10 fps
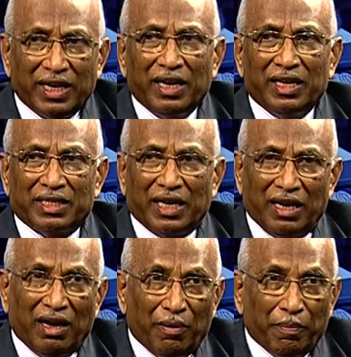end
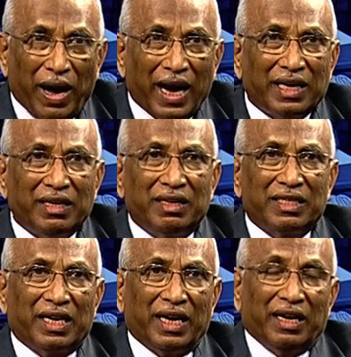design, back end
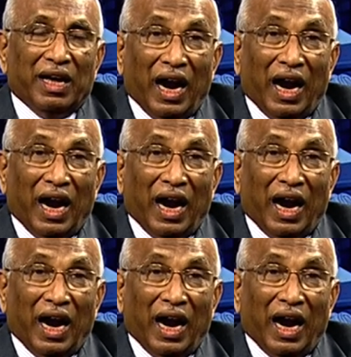design,